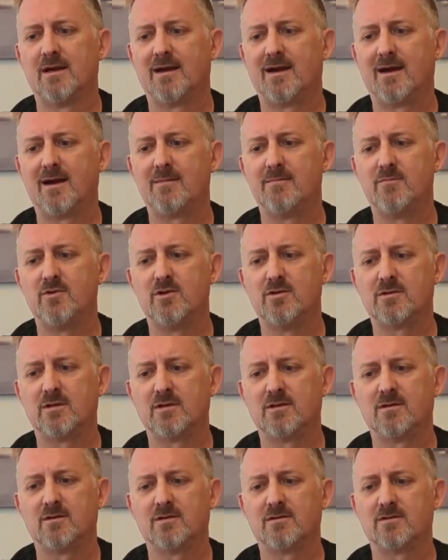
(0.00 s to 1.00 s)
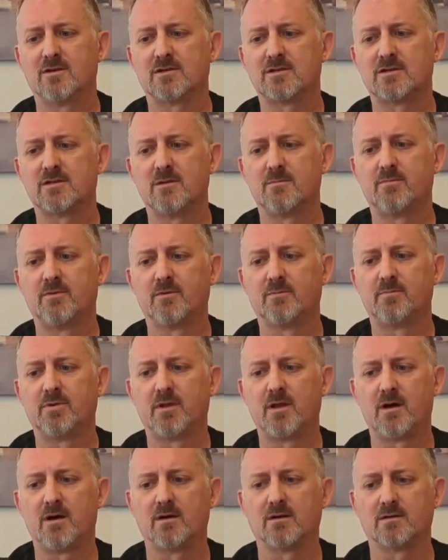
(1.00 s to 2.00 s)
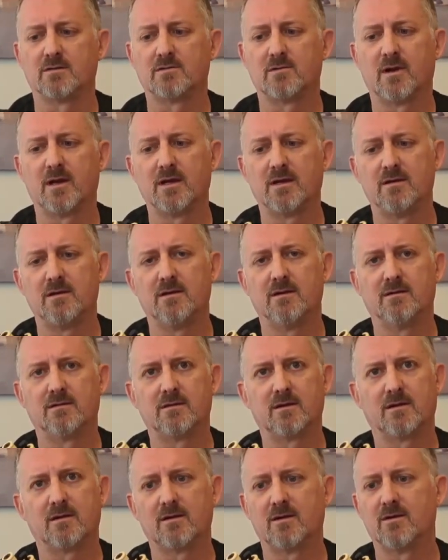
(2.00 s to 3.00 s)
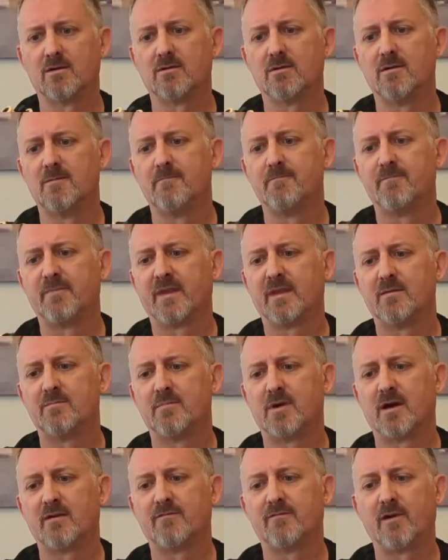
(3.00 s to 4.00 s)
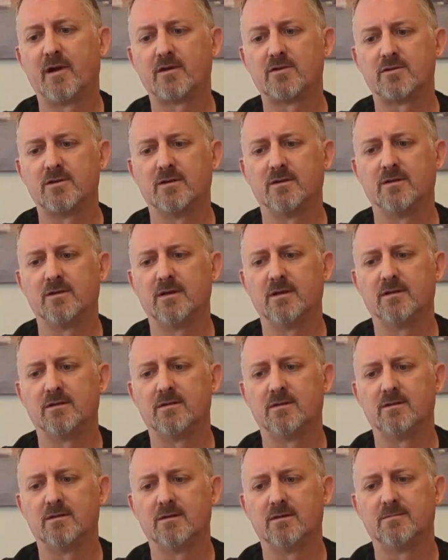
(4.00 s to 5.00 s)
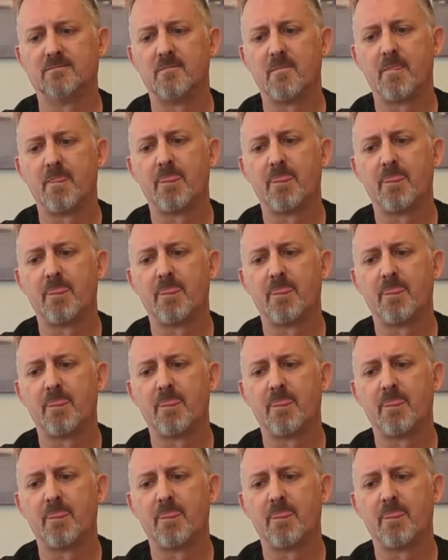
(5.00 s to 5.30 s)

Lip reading: I'm using just simple plugs right here that go by friction into the